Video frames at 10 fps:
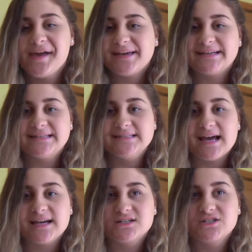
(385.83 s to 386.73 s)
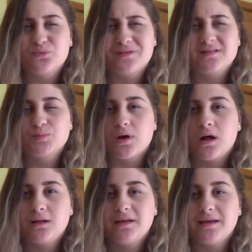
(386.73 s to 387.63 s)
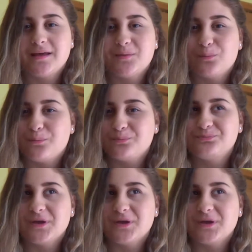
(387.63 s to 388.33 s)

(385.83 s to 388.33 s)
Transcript: and I actually read this probably in